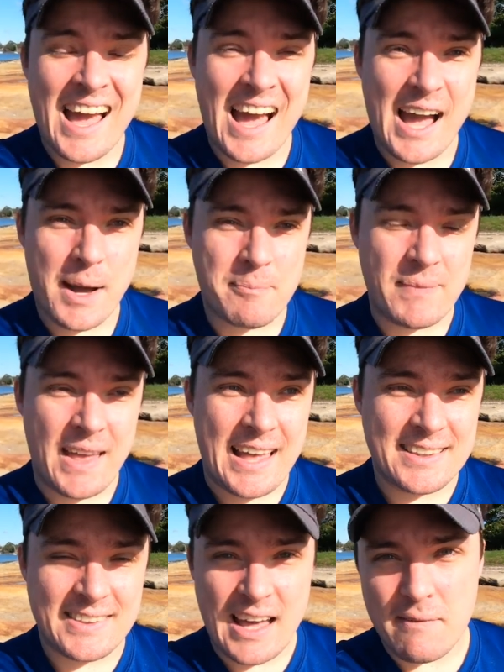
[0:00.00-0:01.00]

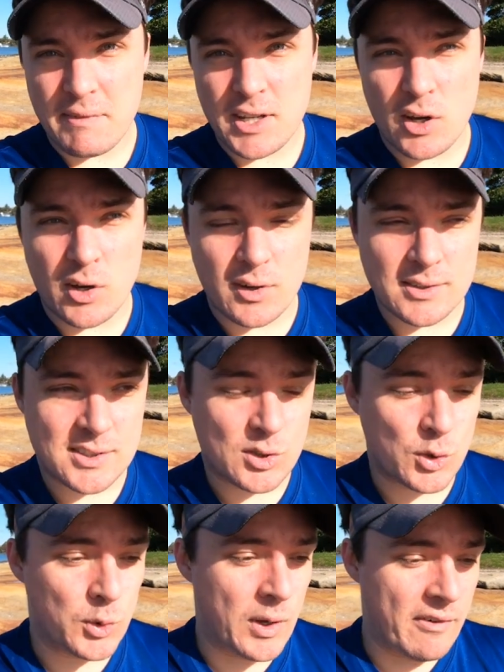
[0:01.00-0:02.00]
And that video goes
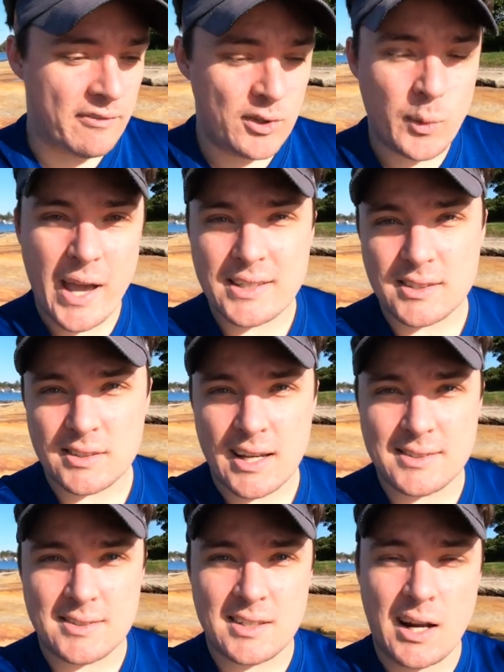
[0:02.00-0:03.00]
through a few
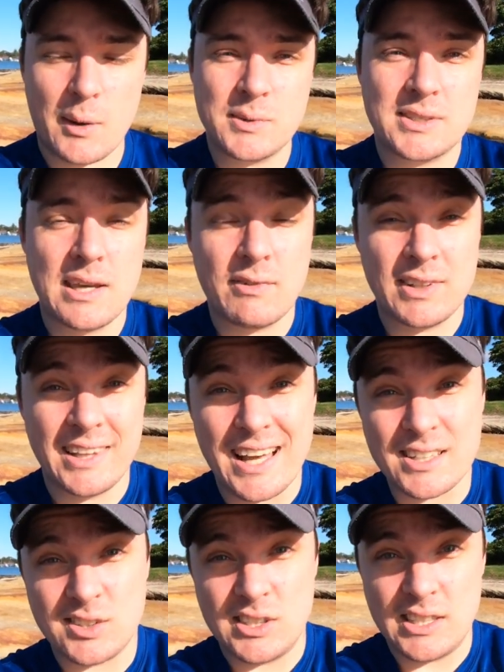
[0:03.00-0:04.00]
exercises that I was given
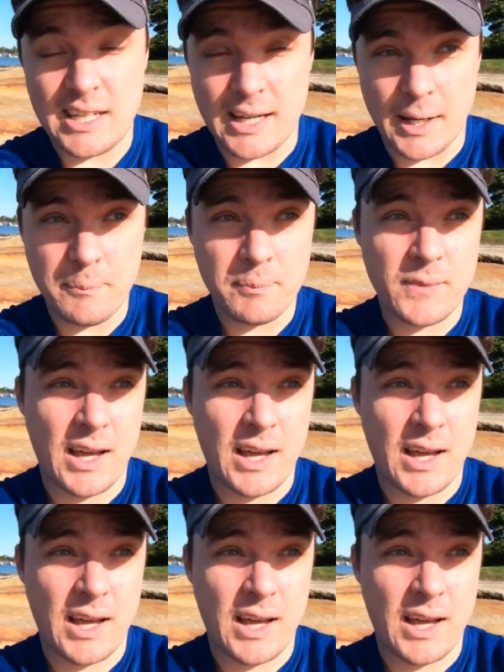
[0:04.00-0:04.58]
last year